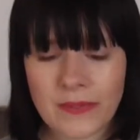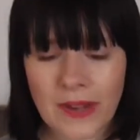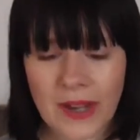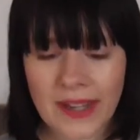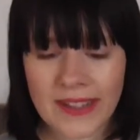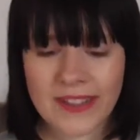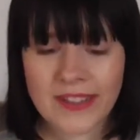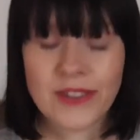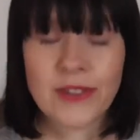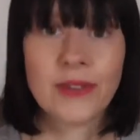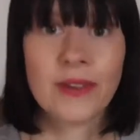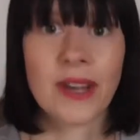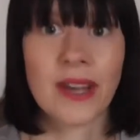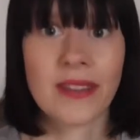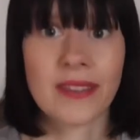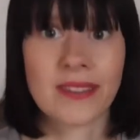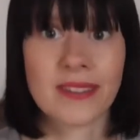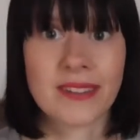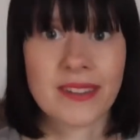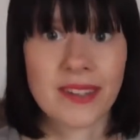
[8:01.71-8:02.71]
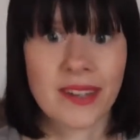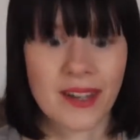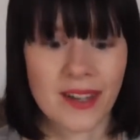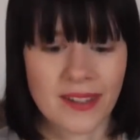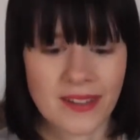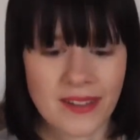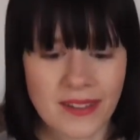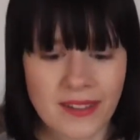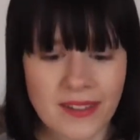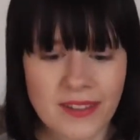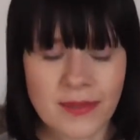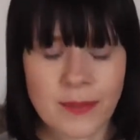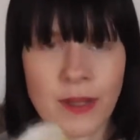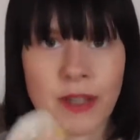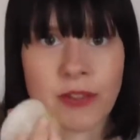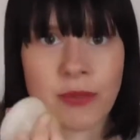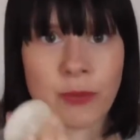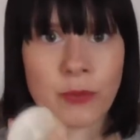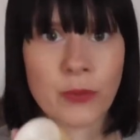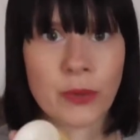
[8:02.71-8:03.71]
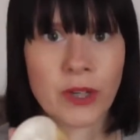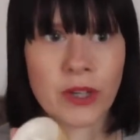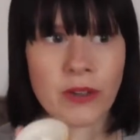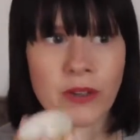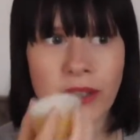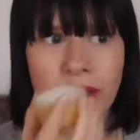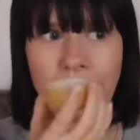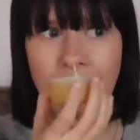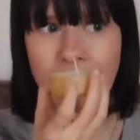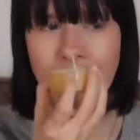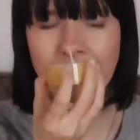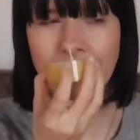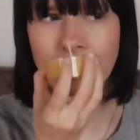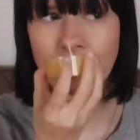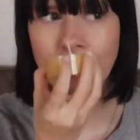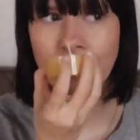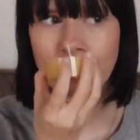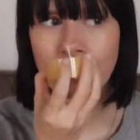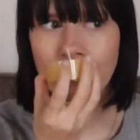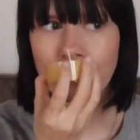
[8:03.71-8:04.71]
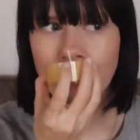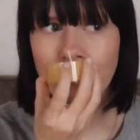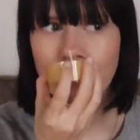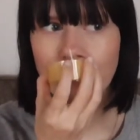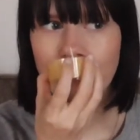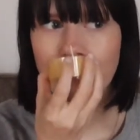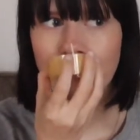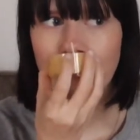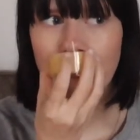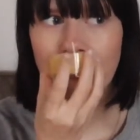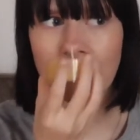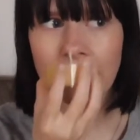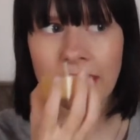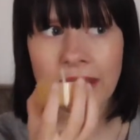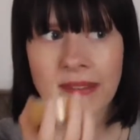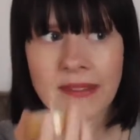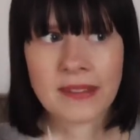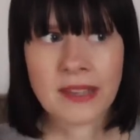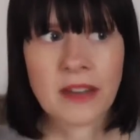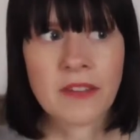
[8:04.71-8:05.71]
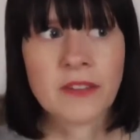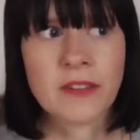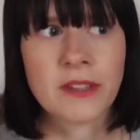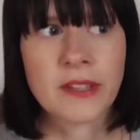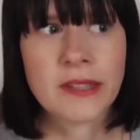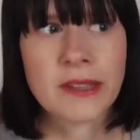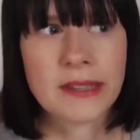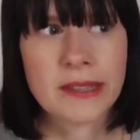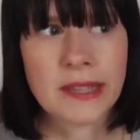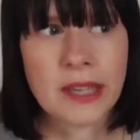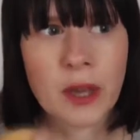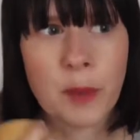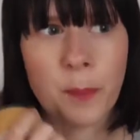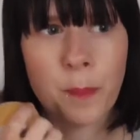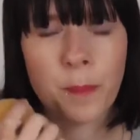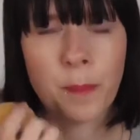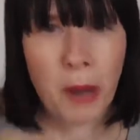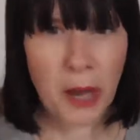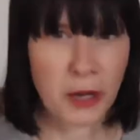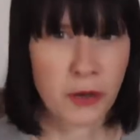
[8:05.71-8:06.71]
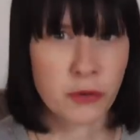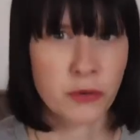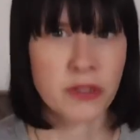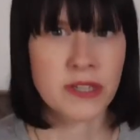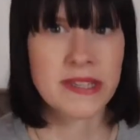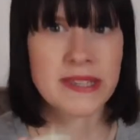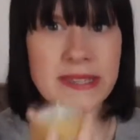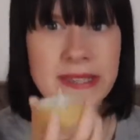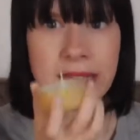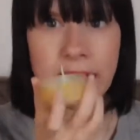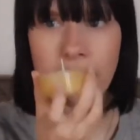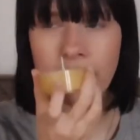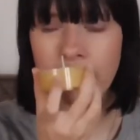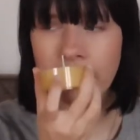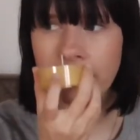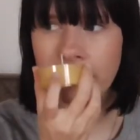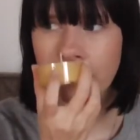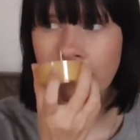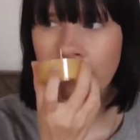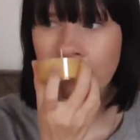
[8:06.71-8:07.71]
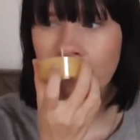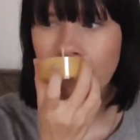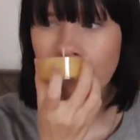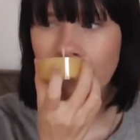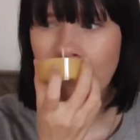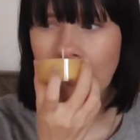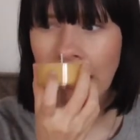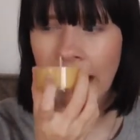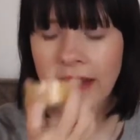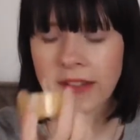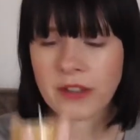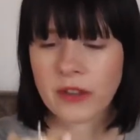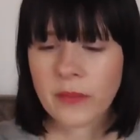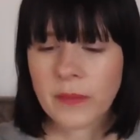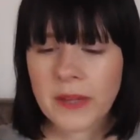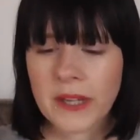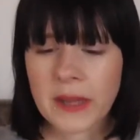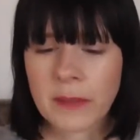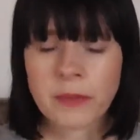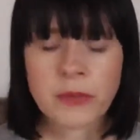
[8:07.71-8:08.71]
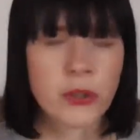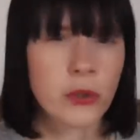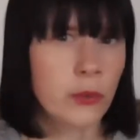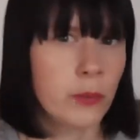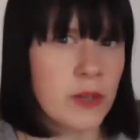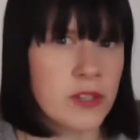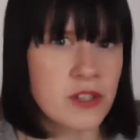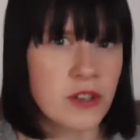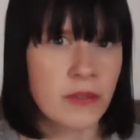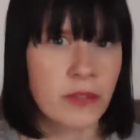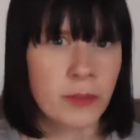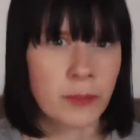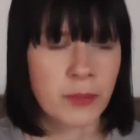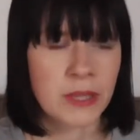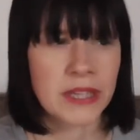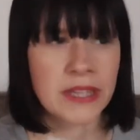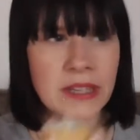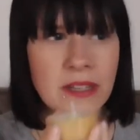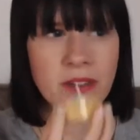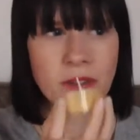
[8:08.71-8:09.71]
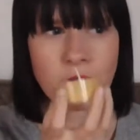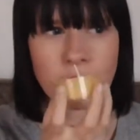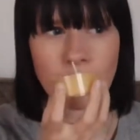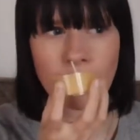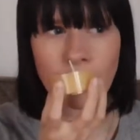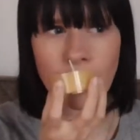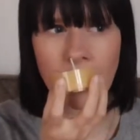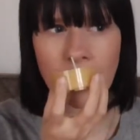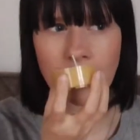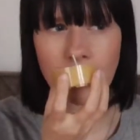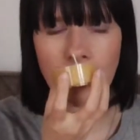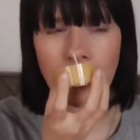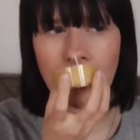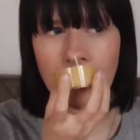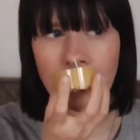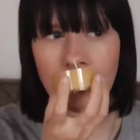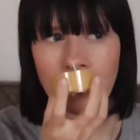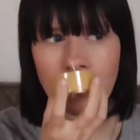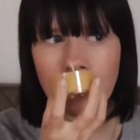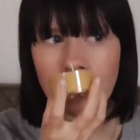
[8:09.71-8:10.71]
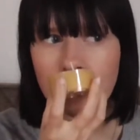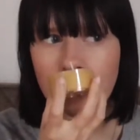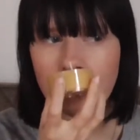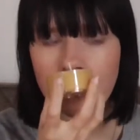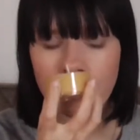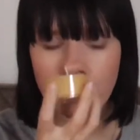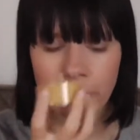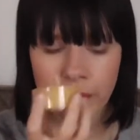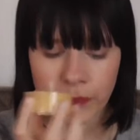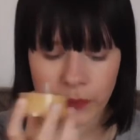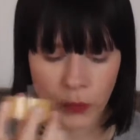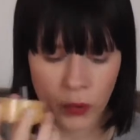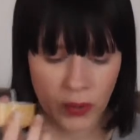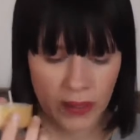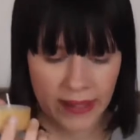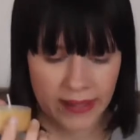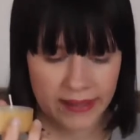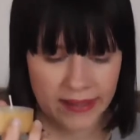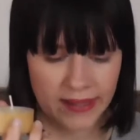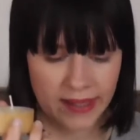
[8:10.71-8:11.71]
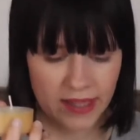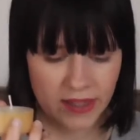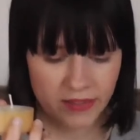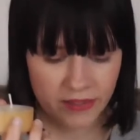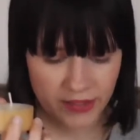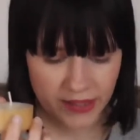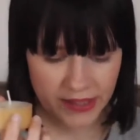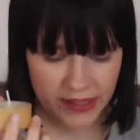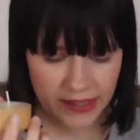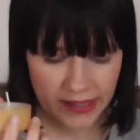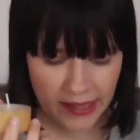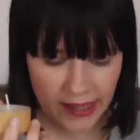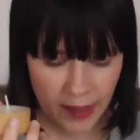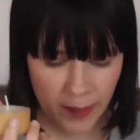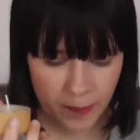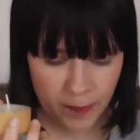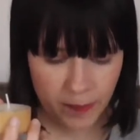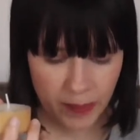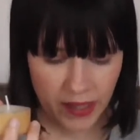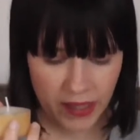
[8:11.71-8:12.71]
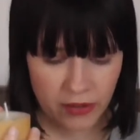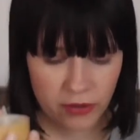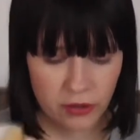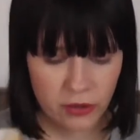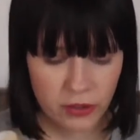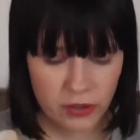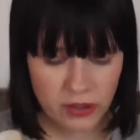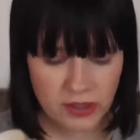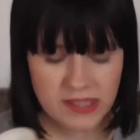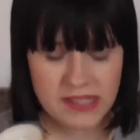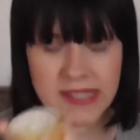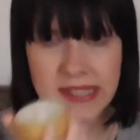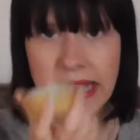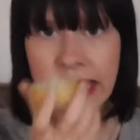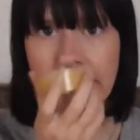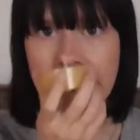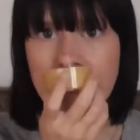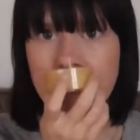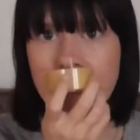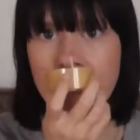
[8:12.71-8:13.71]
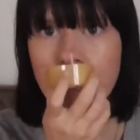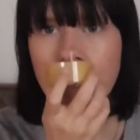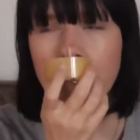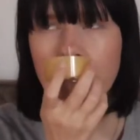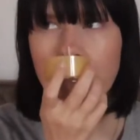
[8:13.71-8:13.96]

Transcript: I do like this a lot. This smells really nice. It's definitely a buttery scent. I don't pick up too much of the peanuts right away. More like a vanilla butter scent.